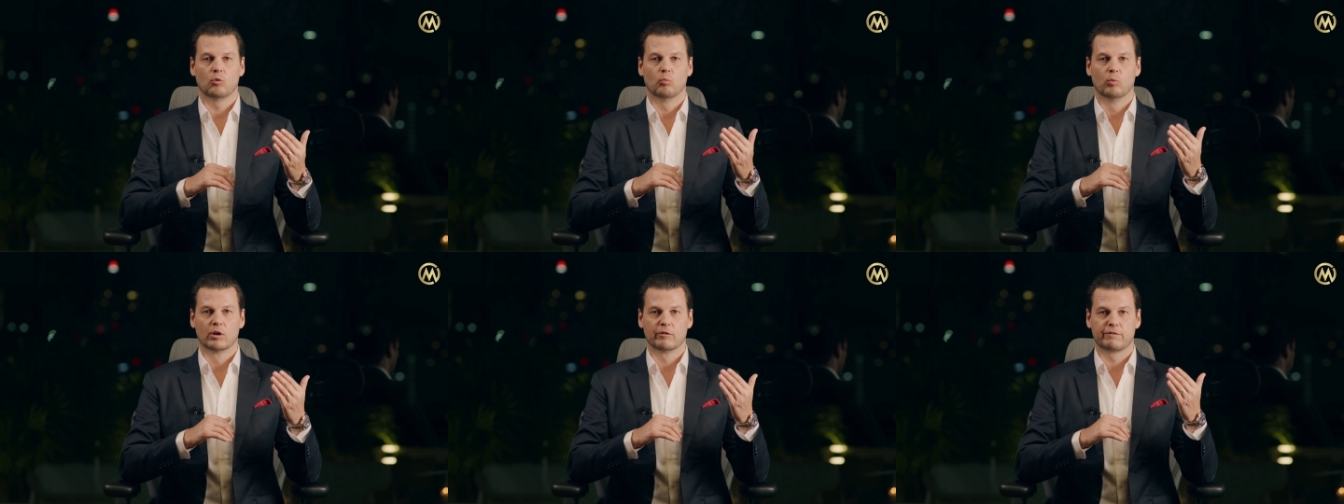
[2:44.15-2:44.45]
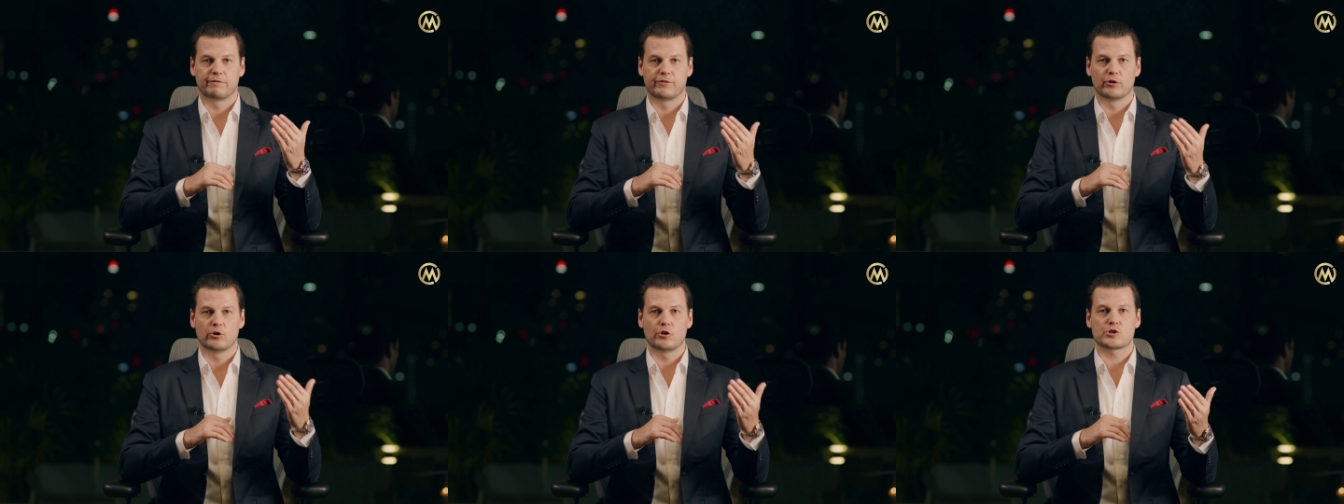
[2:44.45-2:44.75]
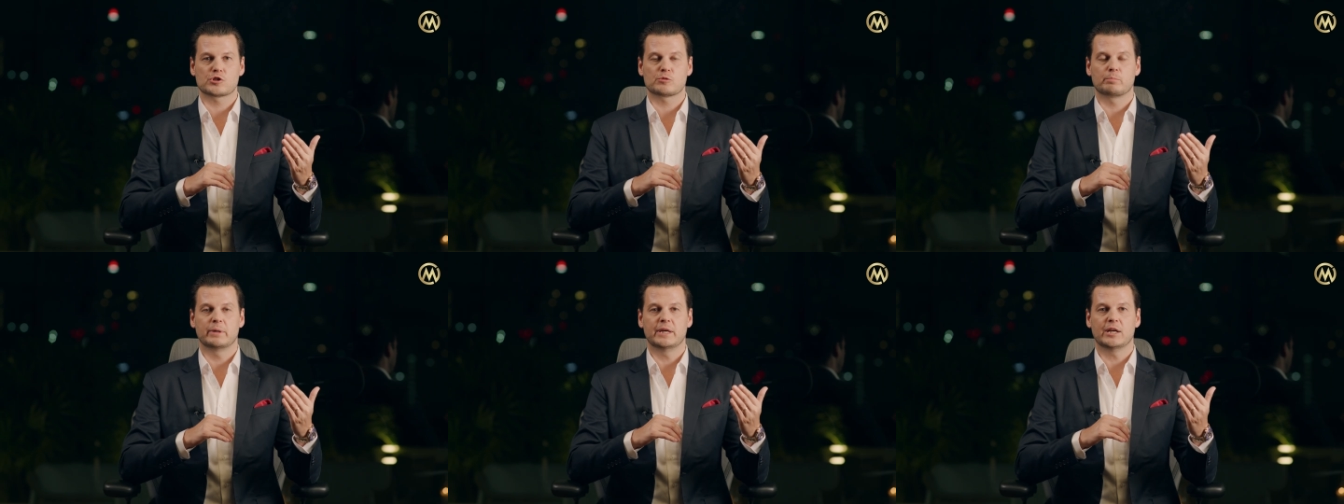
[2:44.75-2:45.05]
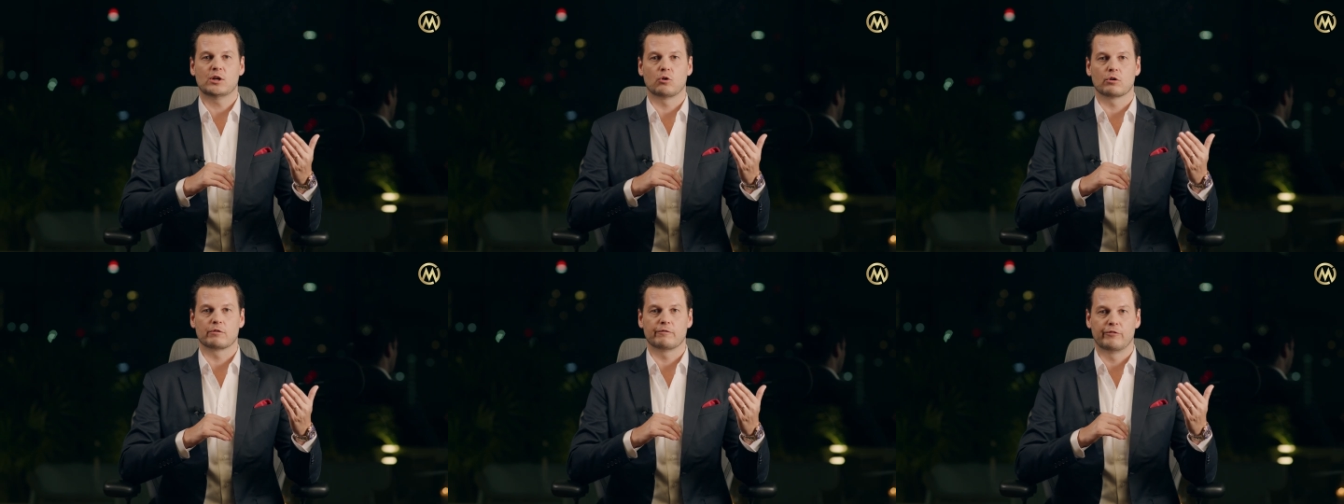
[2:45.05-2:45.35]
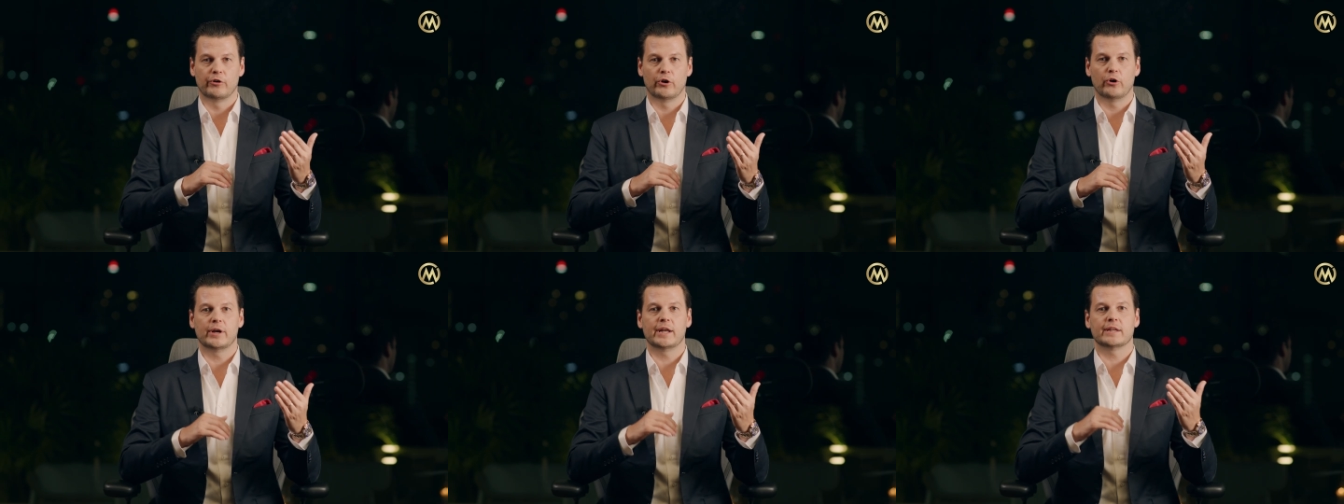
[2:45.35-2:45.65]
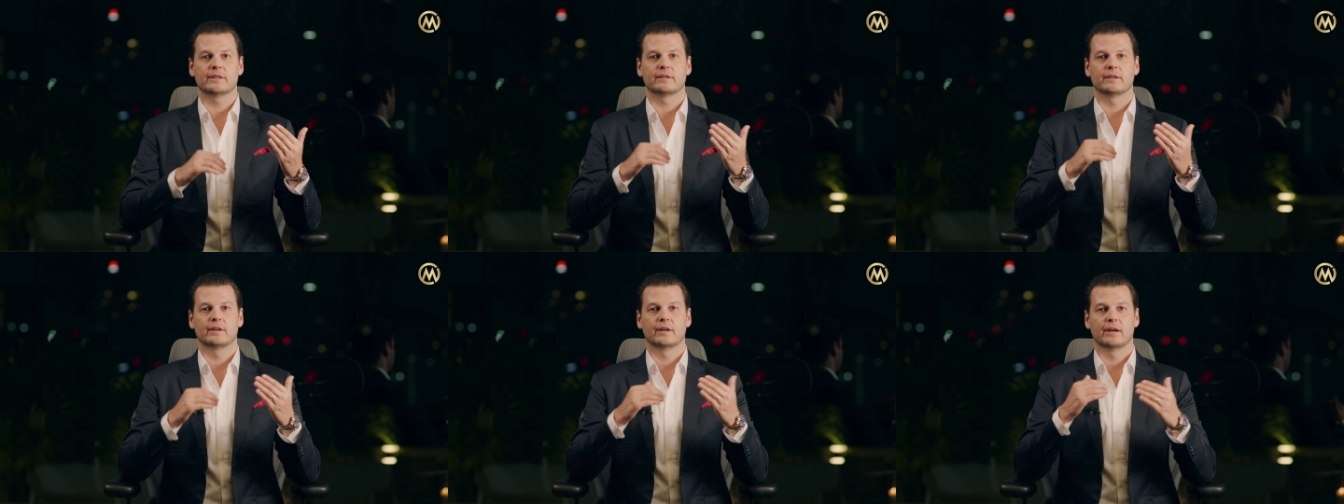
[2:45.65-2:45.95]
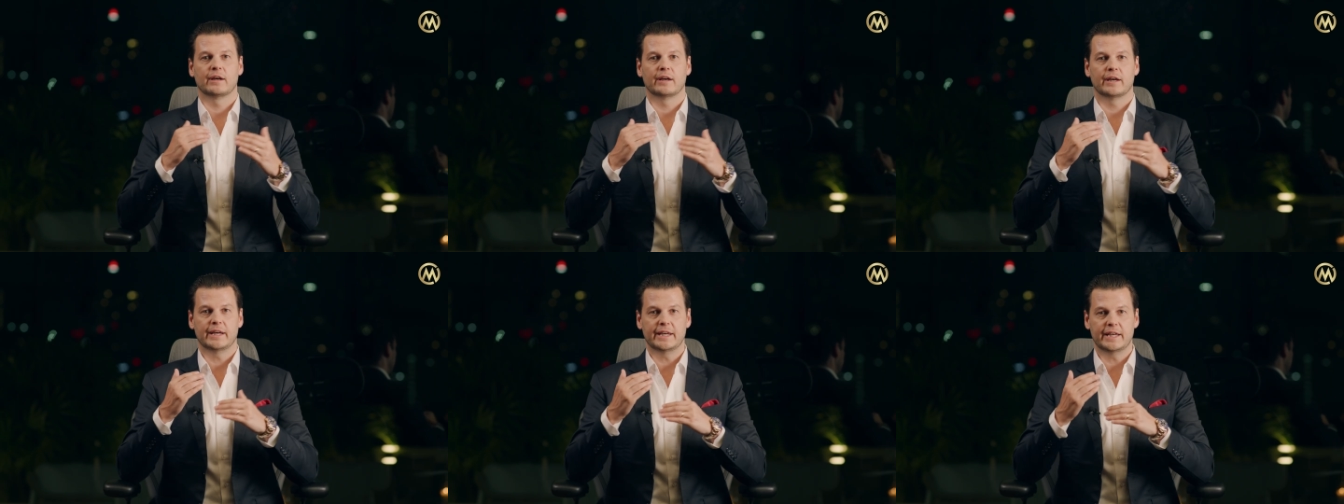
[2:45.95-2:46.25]
will first be converted
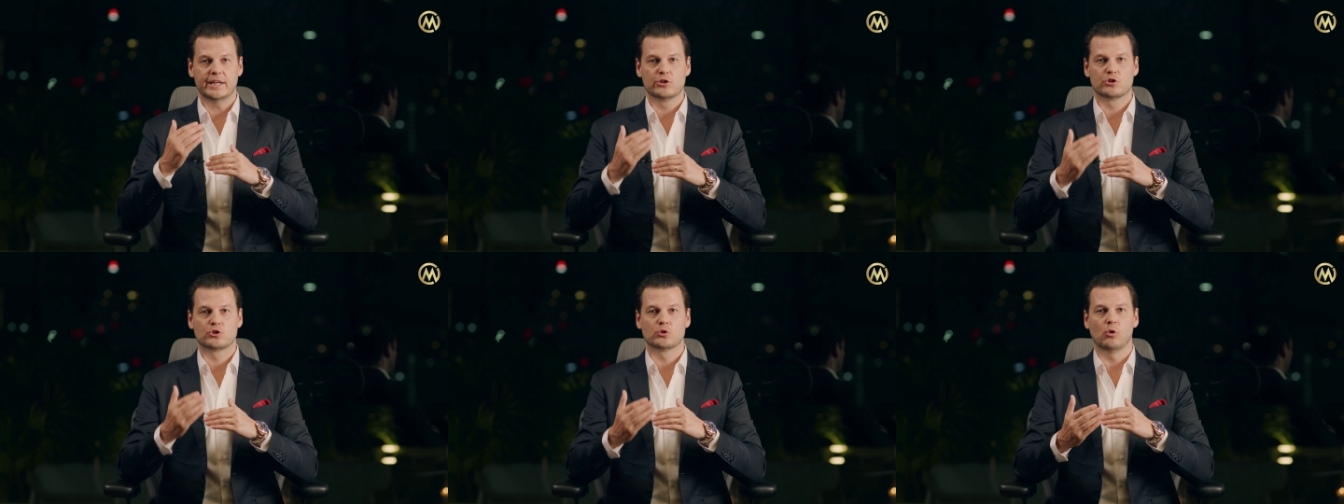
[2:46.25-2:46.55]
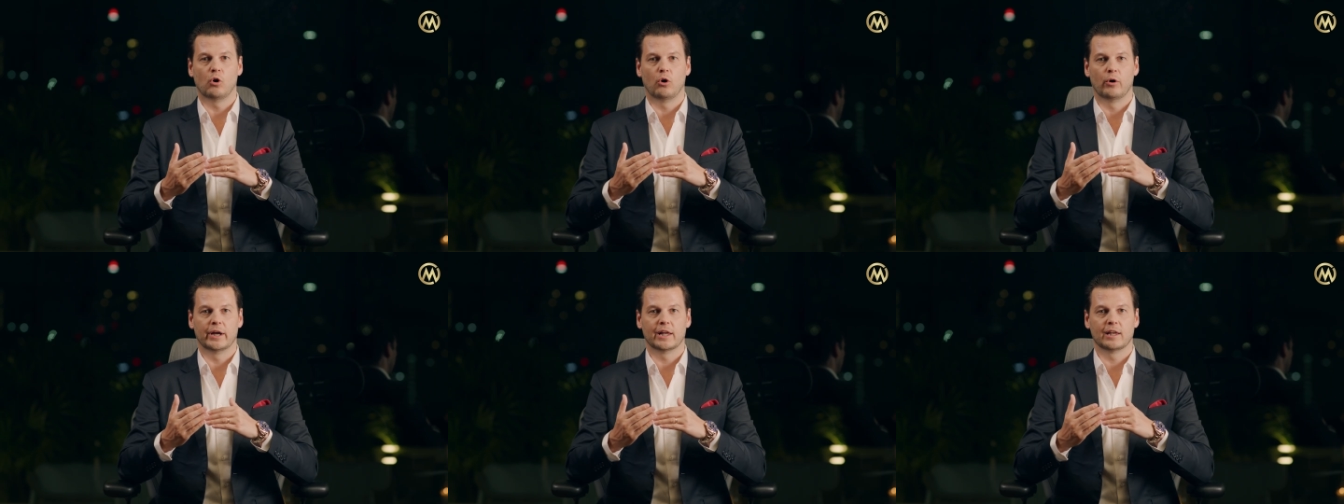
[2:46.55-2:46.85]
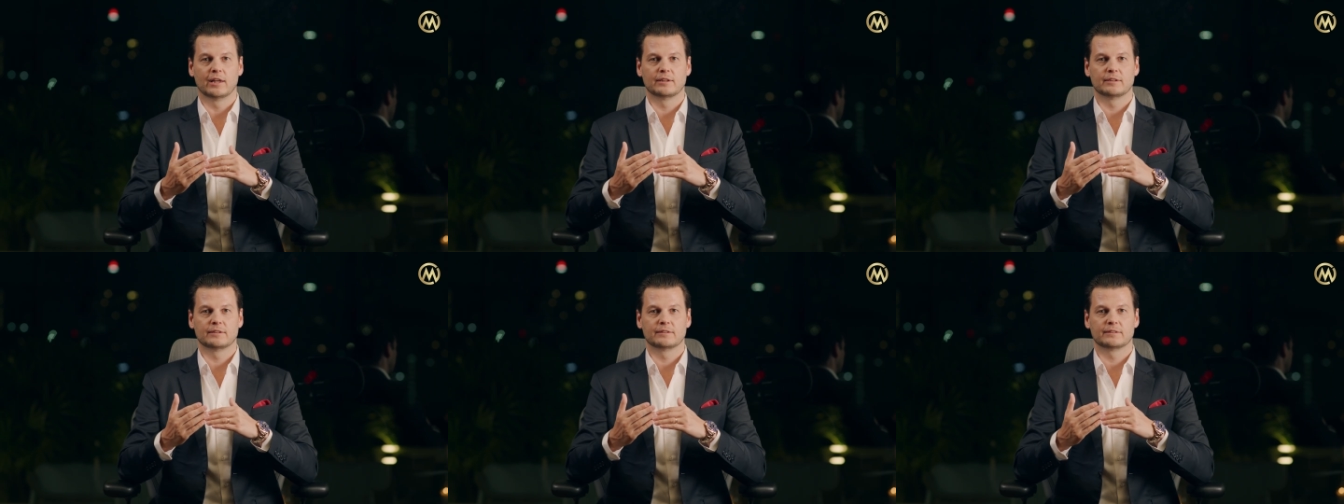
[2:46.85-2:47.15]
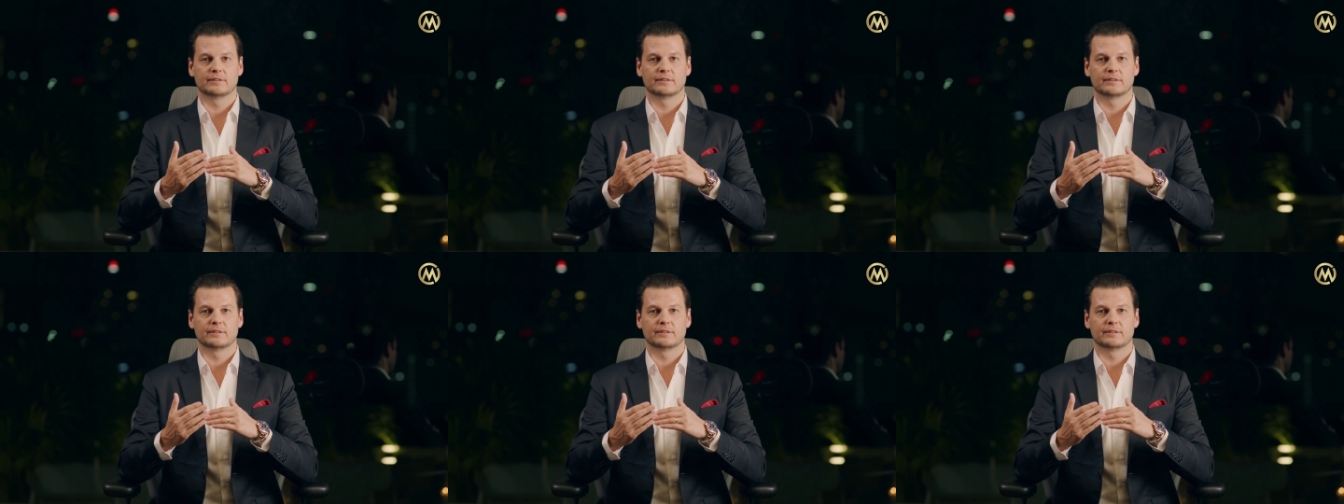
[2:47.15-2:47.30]
into oil,